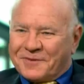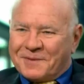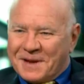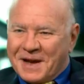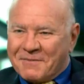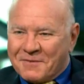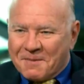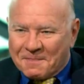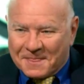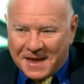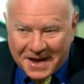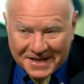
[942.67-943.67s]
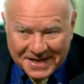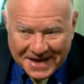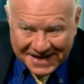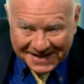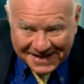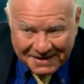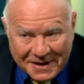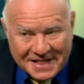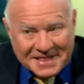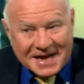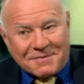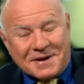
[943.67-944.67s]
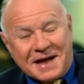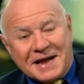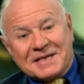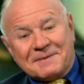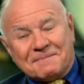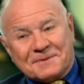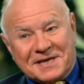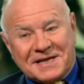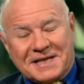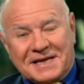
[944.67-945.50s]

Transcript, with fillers: of them can't go much further down. They went down 90%.